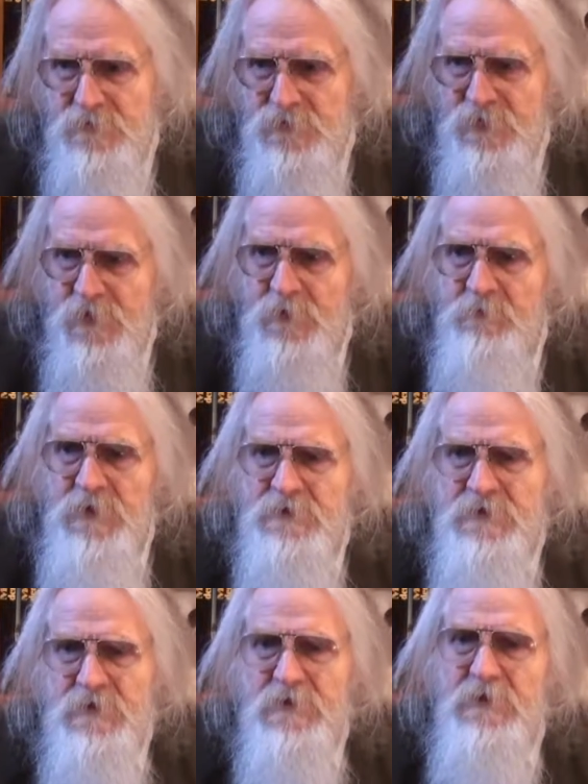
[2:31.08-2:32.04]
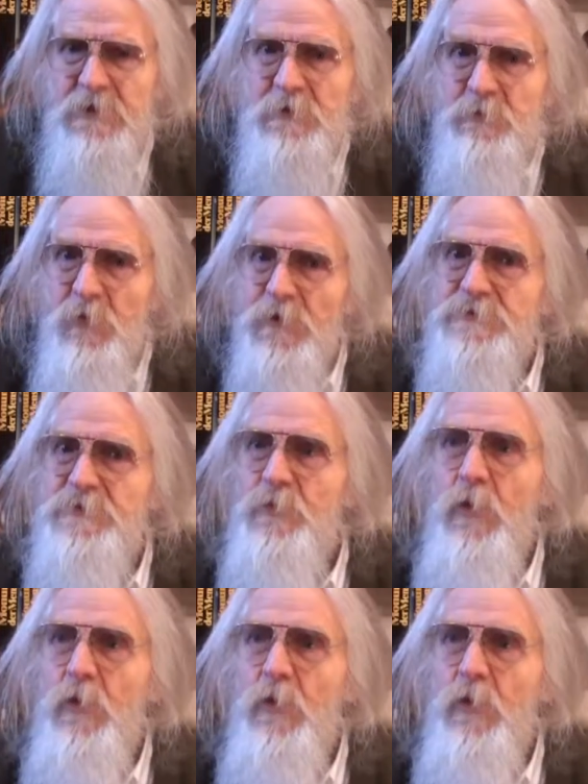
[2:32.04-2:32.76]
There amazingly it was